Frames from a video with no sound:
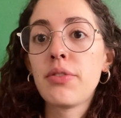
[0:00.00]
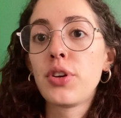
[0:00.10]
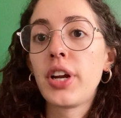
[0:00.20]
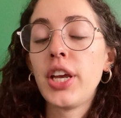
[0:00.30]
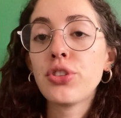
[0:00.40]

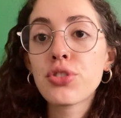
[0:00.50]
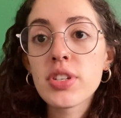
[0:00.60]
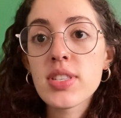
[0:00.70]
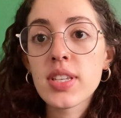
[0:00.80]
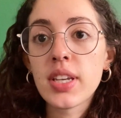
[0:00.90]
you're
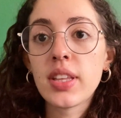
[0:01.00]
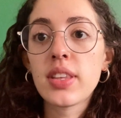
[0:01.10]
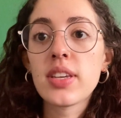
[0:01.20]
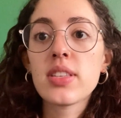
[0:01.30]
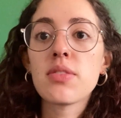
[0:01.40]
interested in
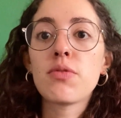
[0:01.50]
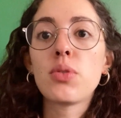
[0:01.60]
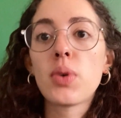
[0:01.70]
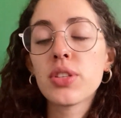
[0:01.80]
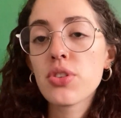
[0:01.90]
this, if
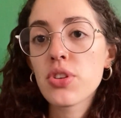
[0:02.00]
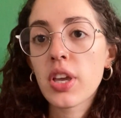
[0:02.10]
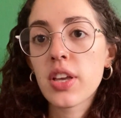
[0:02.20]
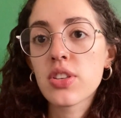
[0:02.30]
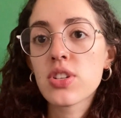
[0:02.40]
you want to
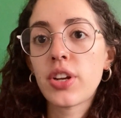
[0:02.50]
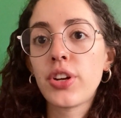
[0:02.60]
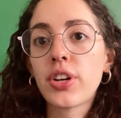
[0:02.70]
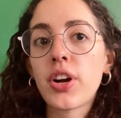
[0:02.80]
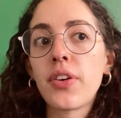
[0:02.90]
kickstart
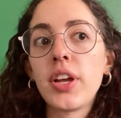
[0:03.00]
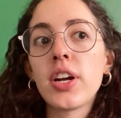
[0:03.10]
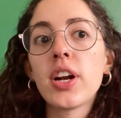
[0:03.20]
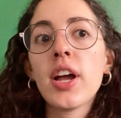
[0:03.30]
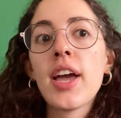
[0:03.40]
your
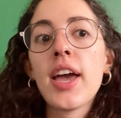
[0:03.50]
career